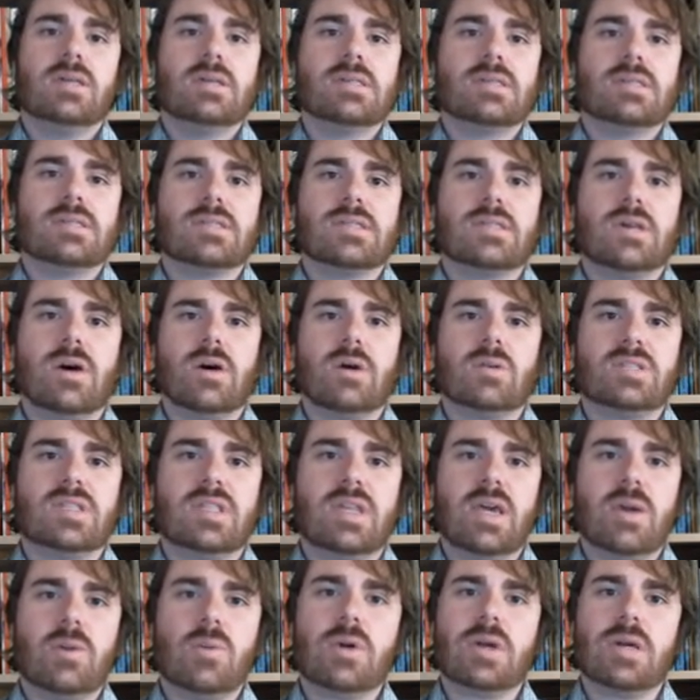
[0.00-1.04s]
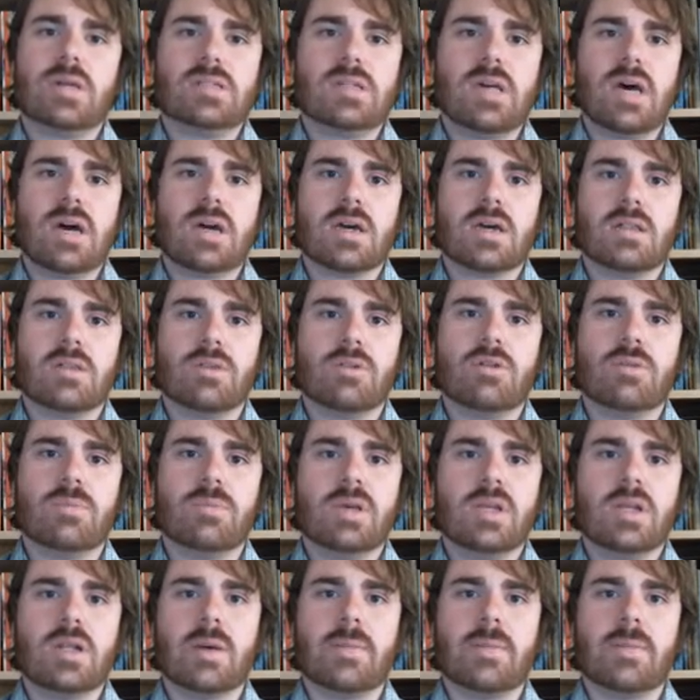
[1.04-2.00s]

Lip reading: So today we're going to talk a little bit